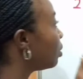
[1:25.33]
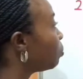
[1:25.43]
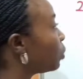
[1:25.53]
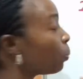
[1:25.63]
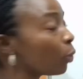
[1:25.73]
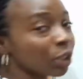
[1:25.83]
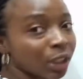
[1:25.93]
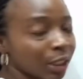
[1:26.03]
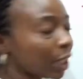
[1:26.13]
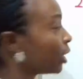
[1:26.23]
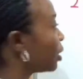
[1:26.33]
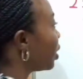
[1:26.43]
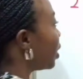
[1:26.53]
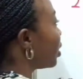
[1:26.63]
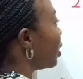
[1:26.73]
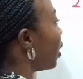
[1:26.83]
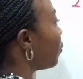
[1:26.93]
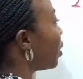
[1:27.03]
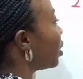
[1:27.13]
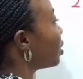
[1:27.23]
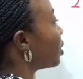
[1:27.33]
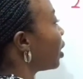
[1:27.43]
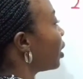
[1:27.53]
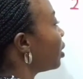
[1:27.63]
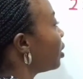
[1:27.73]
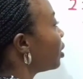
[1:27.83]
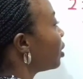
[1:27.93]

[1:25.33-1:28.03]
the both sides, that's the left hand side